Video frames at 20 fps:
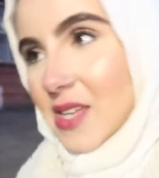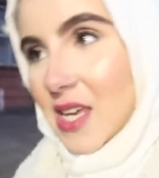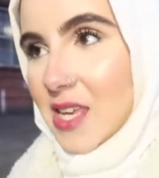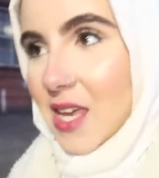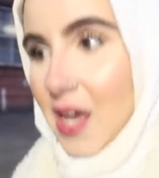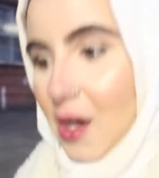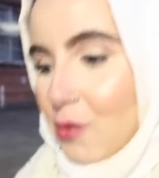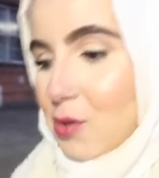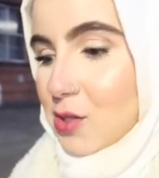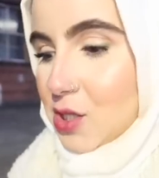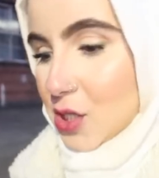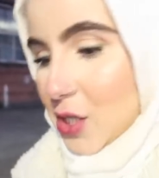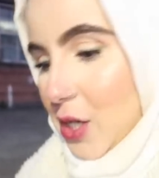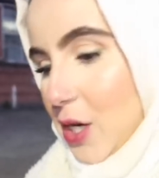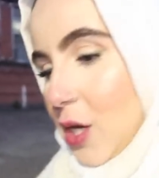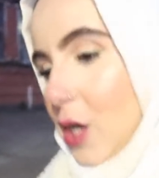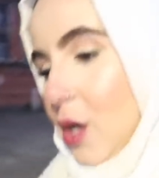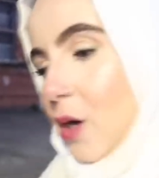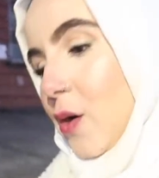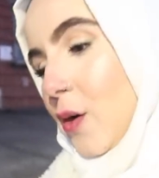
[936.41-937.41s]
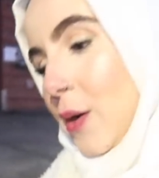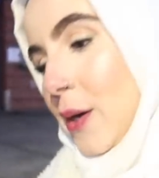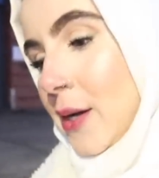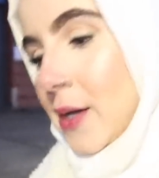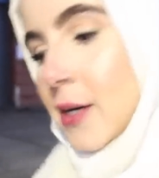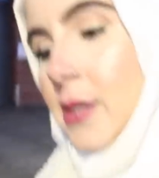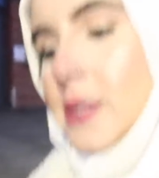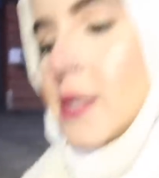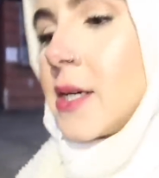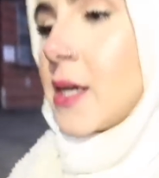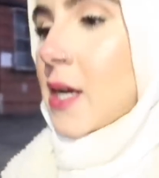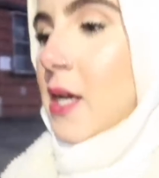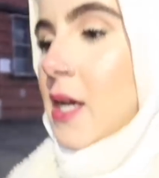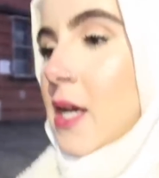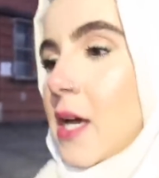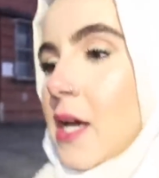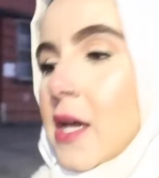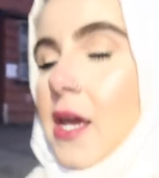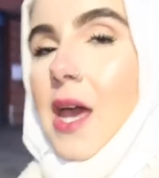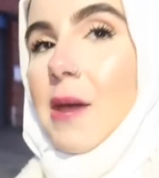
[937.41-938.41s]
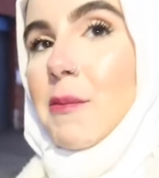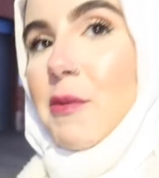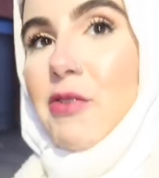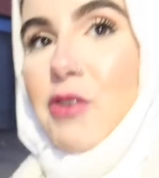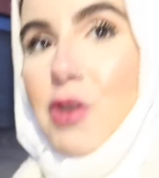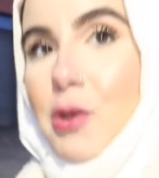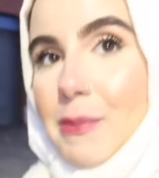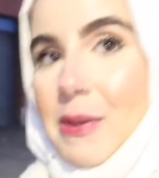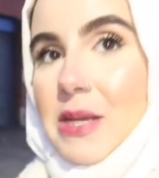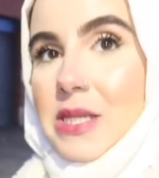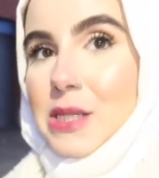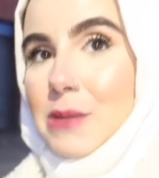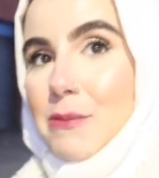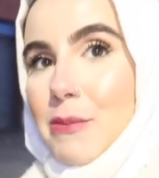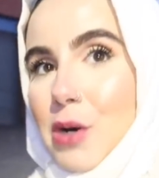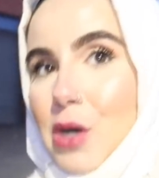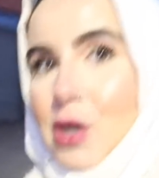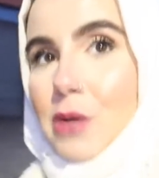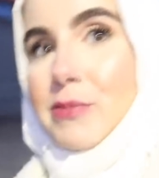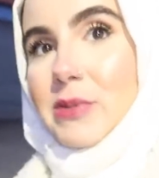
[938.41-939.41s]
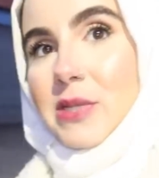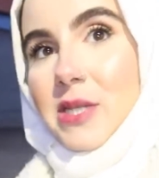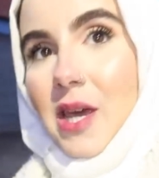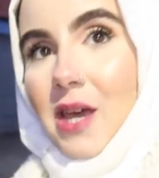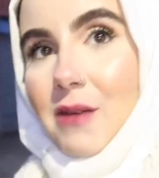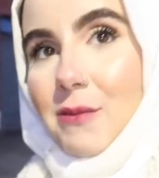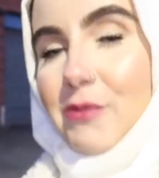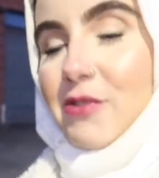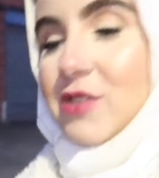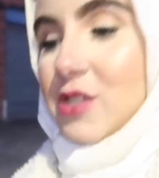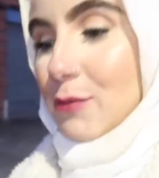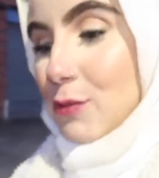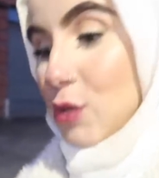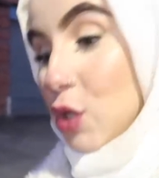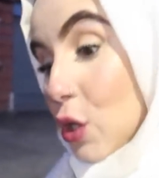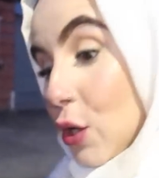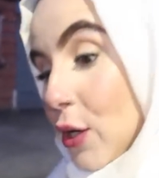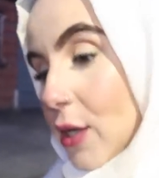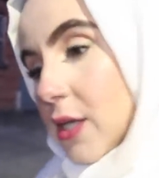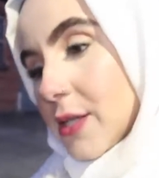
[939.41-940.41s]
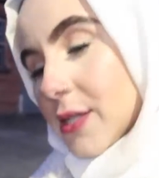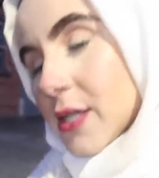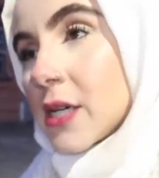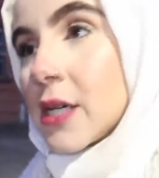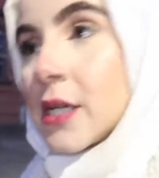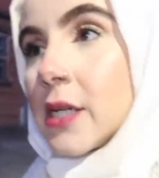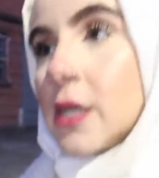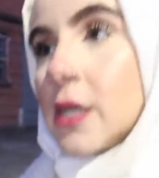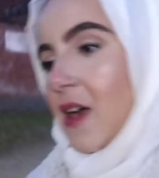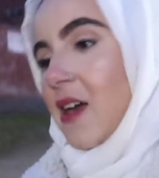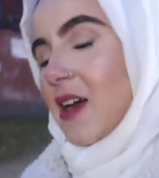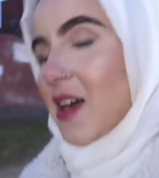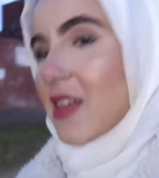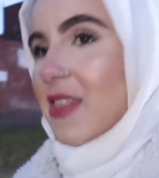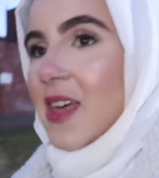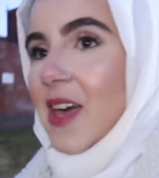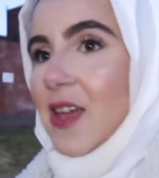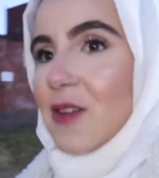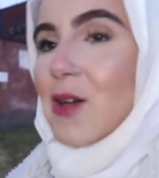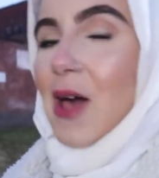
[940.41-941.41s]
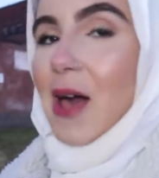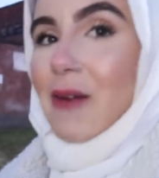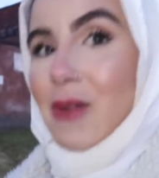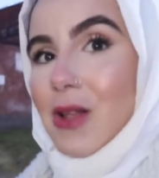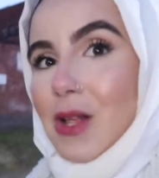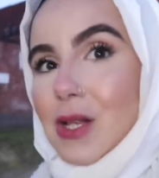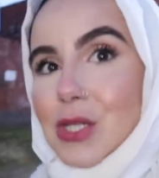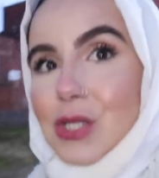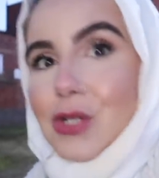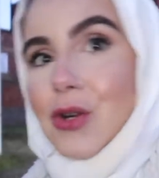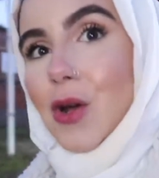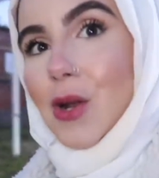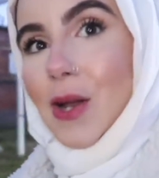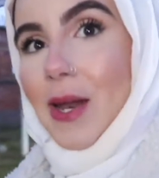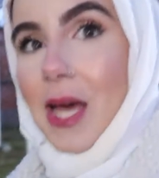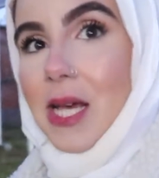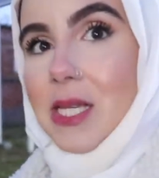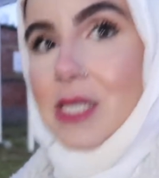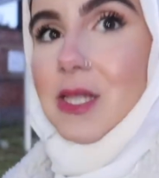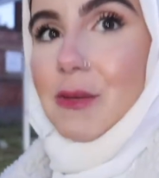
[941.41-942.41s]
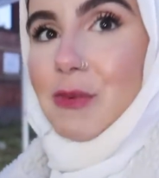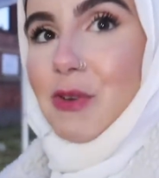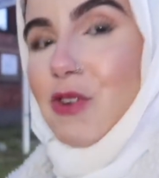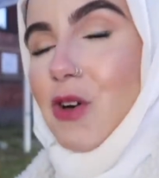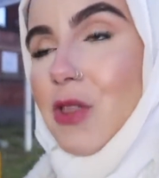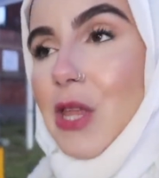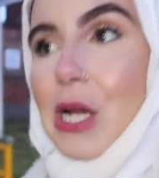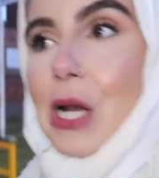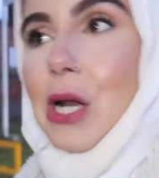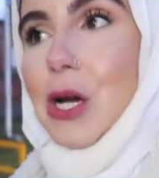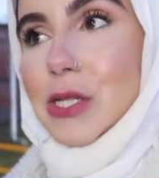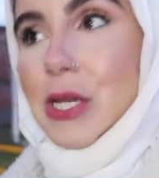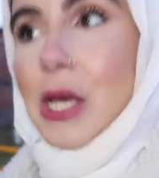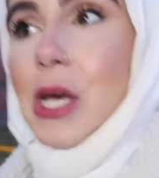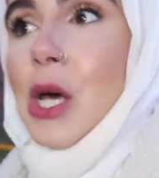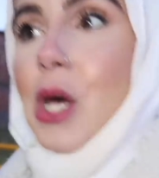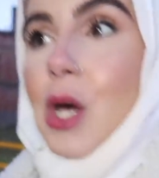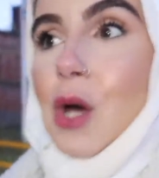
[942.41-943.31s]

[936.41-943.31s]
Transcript: yeah, we're just gonna go give him a few bits and bobs, give him some toys, and then we'll have a little stroll in Asda before they close.